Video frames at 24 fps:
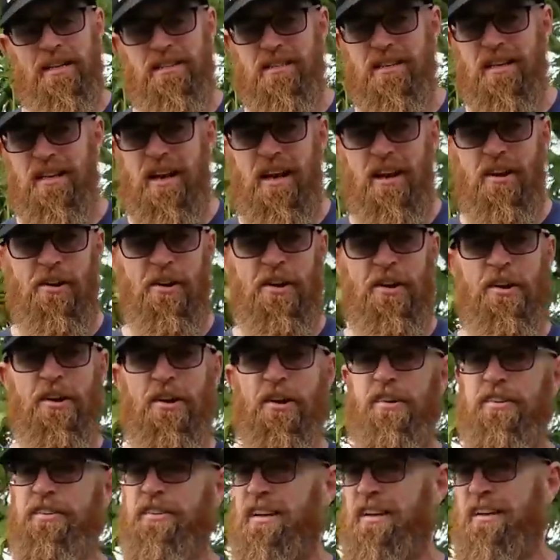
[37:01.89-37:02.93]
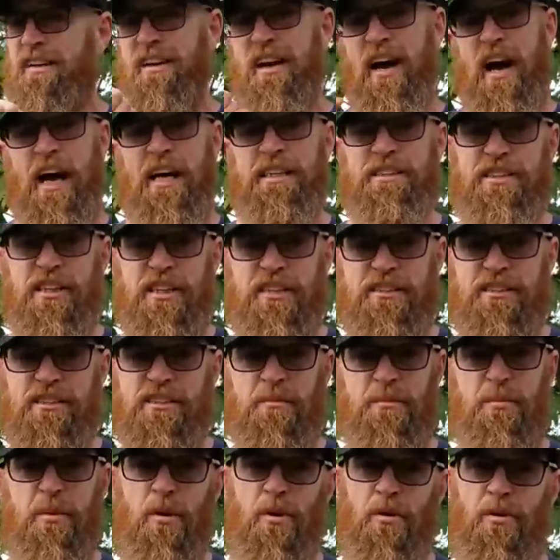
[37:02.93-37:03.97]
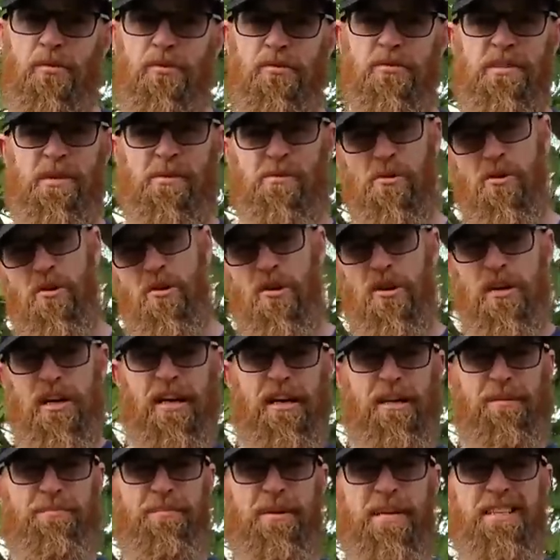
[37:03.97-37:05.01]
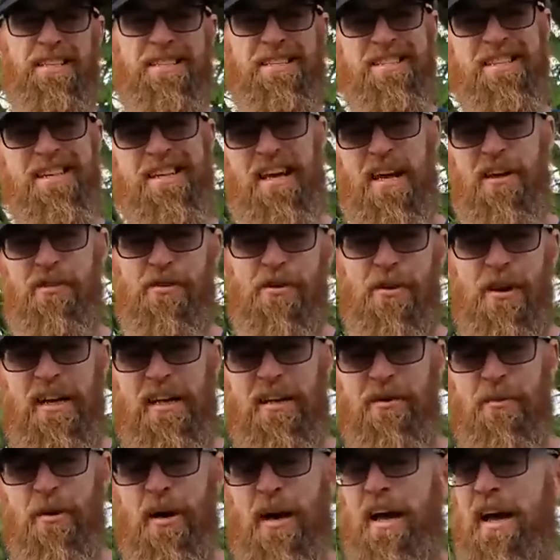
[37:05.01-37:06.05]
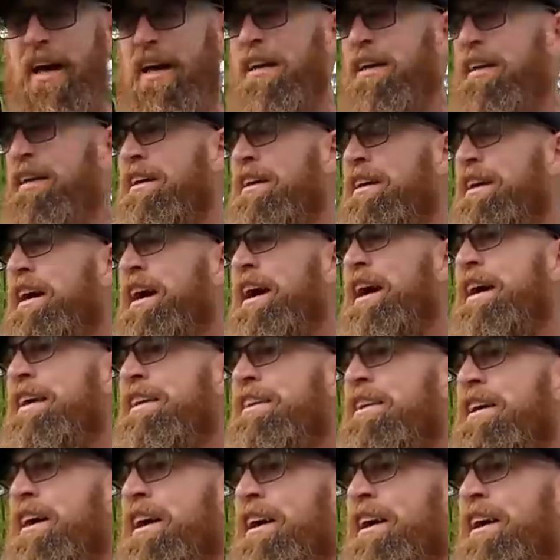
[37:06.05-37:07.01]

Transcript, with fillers: as a carry-on. I ditched the poles. They were all kind of pieced together anyway. And